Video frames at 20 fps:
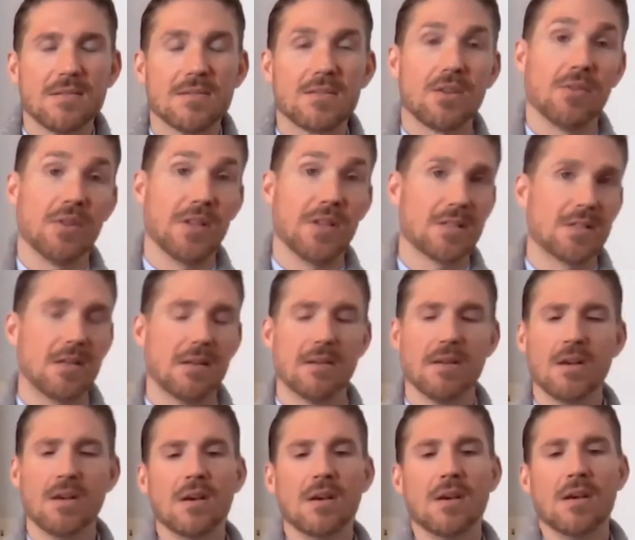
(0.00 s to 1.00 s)
So listen,
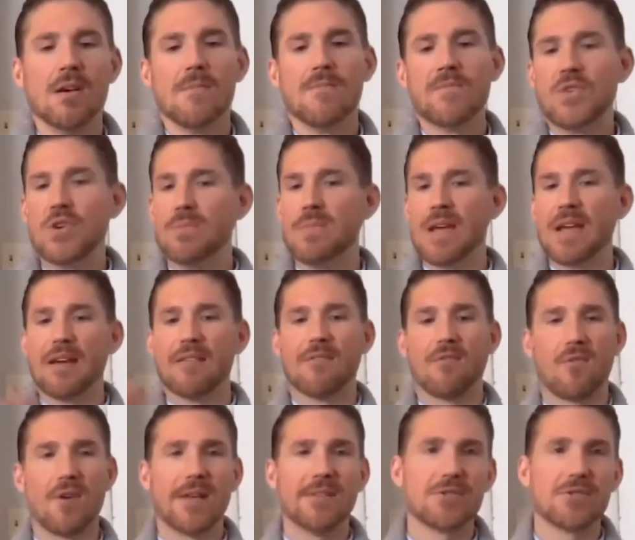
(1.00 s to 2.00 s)
you may have
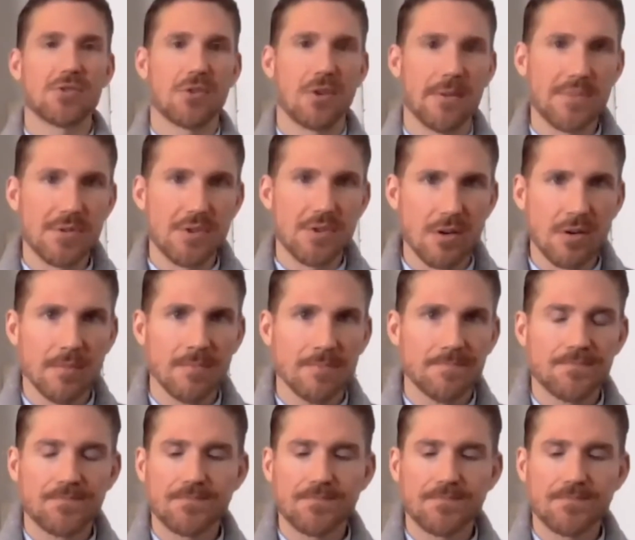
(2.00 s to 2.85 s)
read scripture.